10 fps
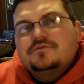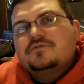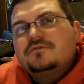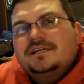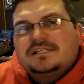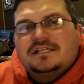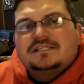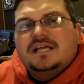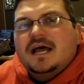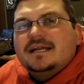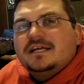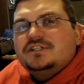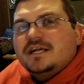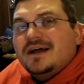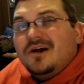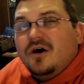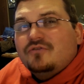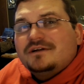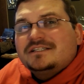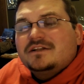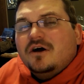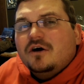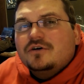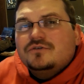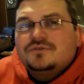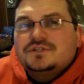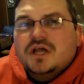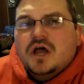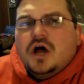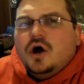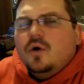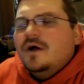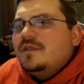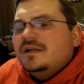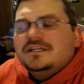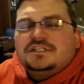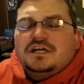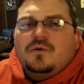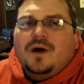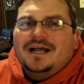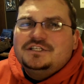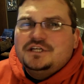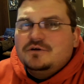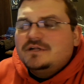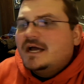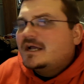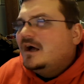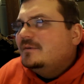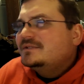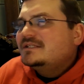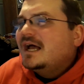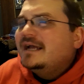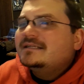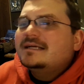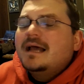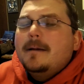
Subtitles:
through the rest of the site and check out all the rest of the articles on the legit YuGiOh.com site.